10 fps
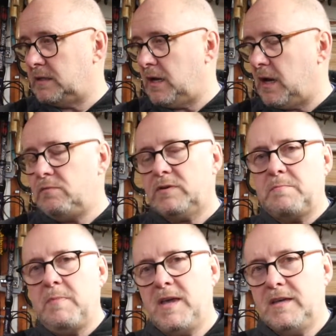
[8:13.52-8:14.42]
I was
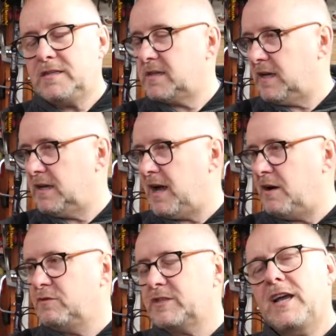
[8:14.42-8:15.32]
amazed
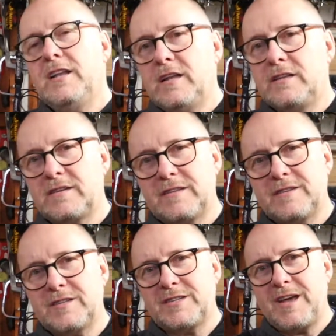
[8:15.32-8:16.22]
how silent
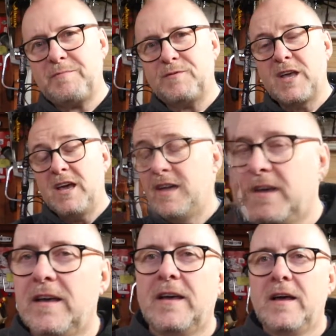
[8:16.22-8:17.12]
the stepper was.
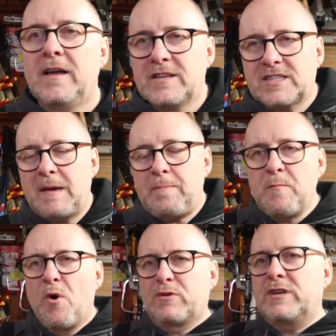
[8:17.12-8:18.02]
The stepper
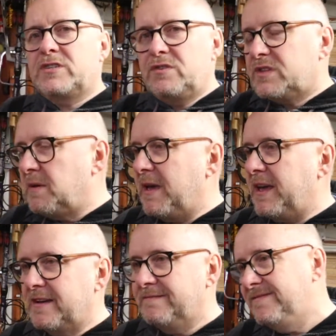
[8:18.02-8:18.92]
motors used to make a